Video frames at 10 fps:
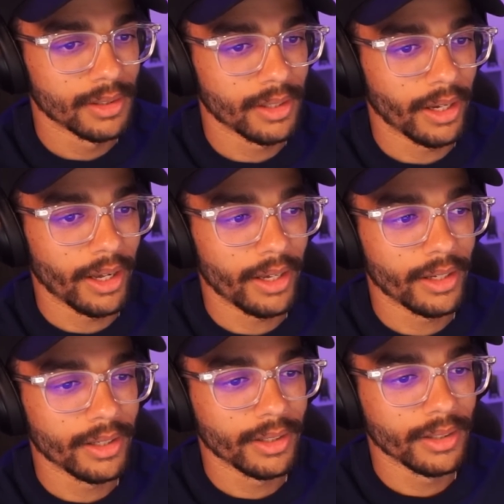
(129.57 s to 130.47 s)
Okay.
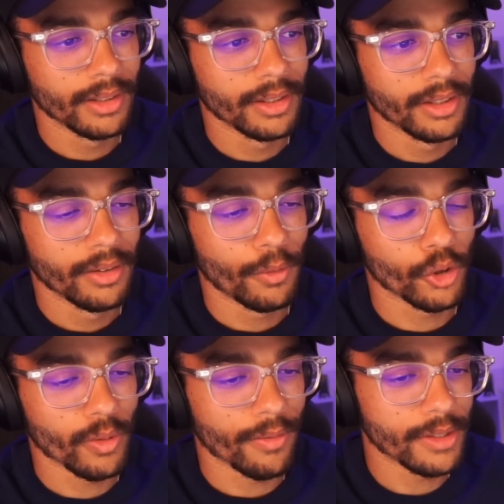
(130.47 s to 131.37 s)

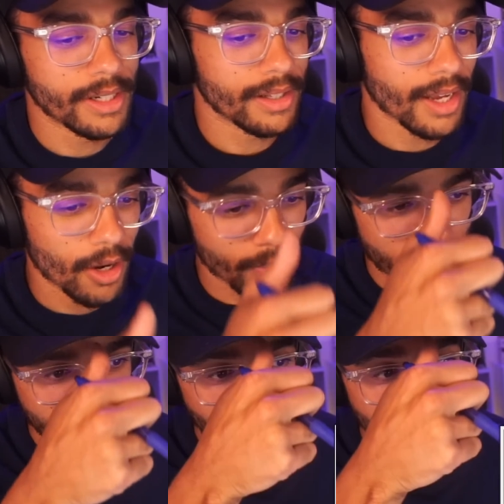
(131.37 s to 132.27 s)
First reference to the title, we
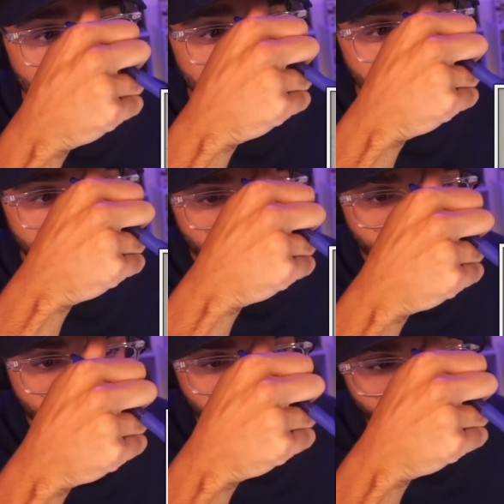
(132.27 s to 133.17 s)
got The Hunt.
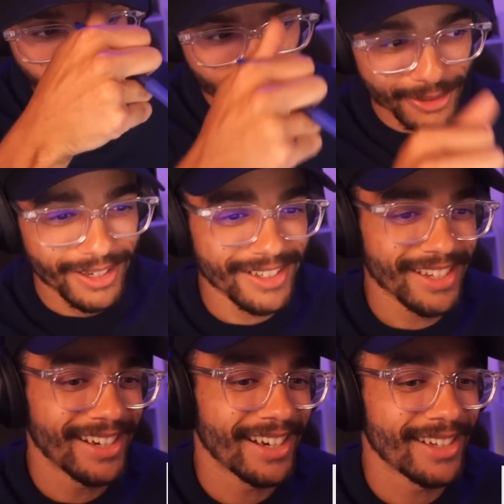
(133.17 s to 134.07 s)
Ooh, that was
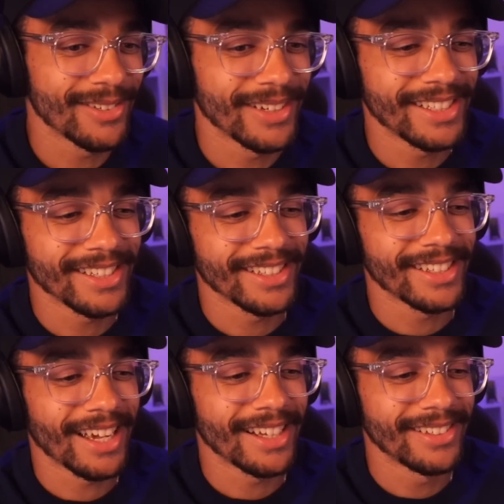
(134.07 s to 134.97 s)
kind of a nice way to show the
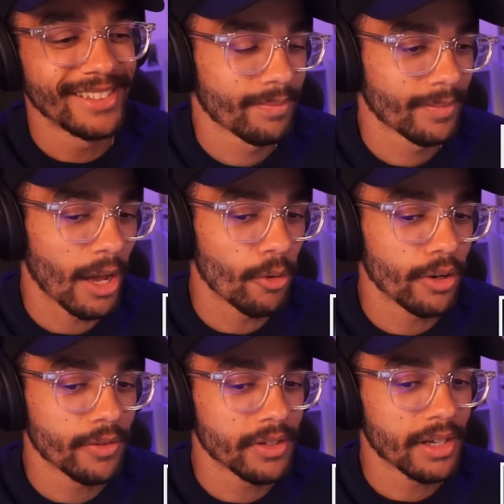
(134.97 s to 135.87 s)
title. I wonder
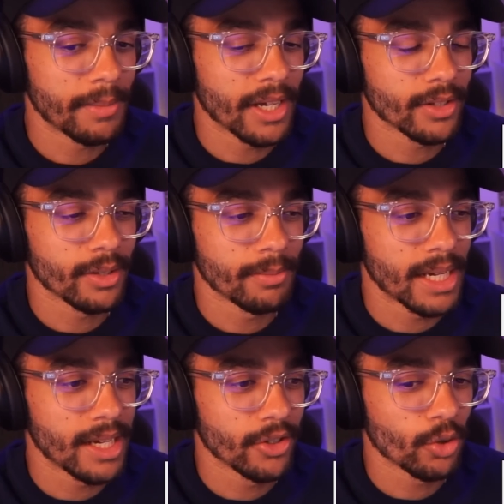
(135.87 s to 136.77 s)
if this is going to be on some
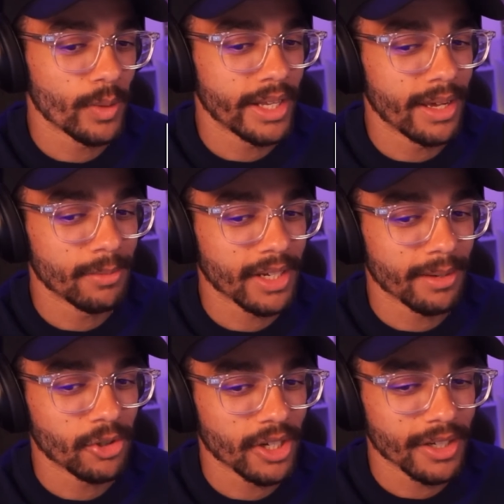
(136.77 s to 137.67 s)
uh, Squid Games
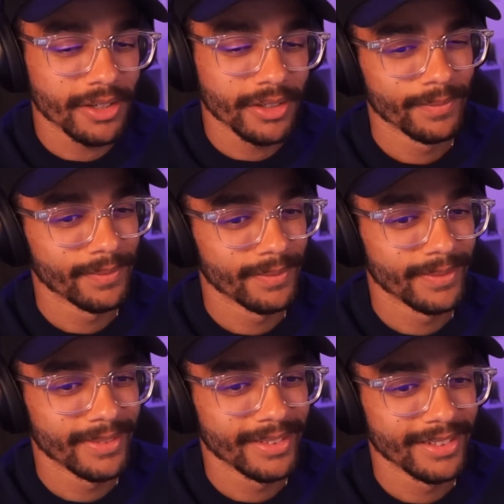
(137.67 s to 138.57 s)
type shit.
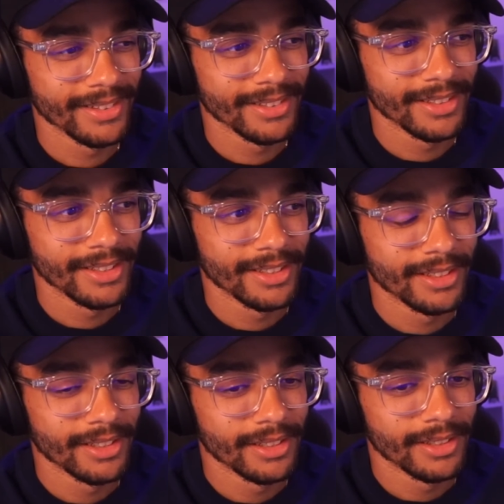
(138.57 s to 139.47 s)
You know what? I'm actually in the
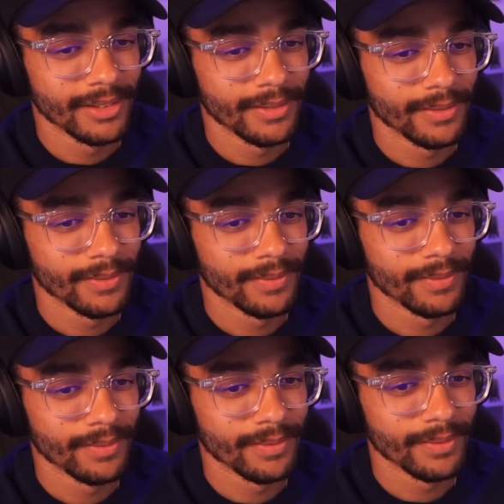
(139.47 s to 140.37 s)
mood for something a little bit
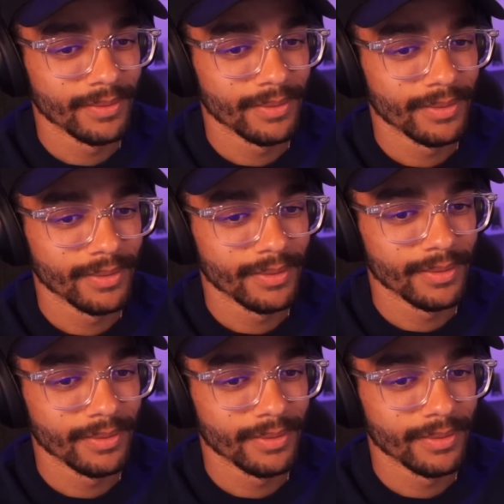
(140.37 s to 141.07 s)
more Mediterranean.